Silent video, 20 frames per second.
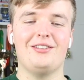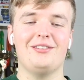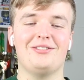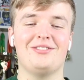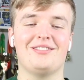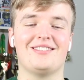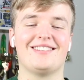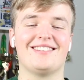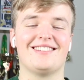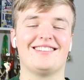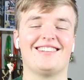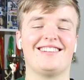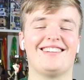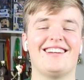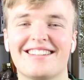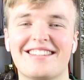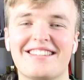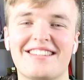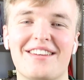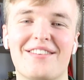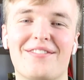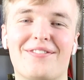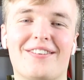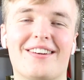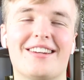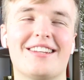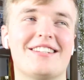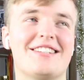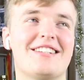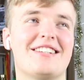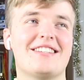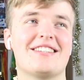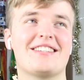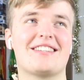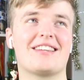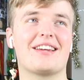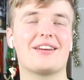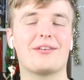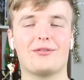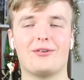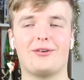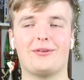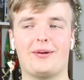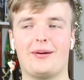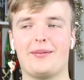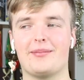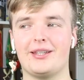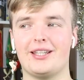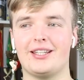That's so funny. She's just like, what about